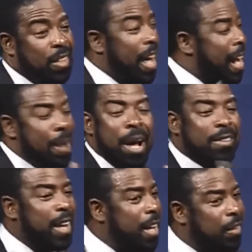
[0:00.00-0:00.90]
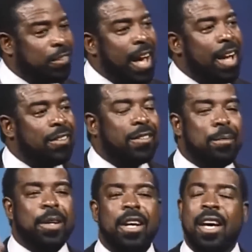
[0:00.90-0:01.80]
And I'm not taking sides. I
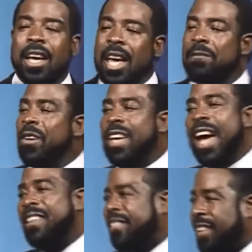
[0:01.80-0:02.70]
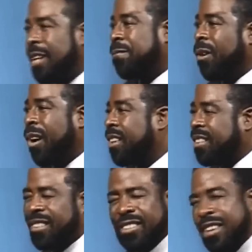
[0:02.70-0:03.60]
said, but if you can't see it for
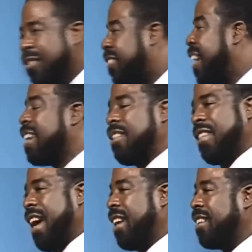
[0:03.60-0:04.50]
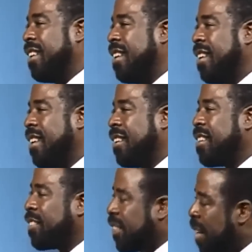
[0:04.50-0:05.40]
her, don't tell her that.
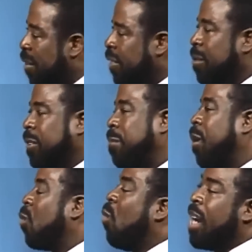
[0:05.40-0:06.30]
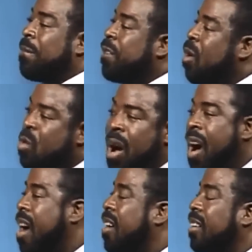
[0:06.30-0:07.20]
Just give her some support. What if you're
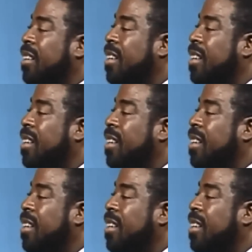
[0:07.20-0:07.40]
wrong?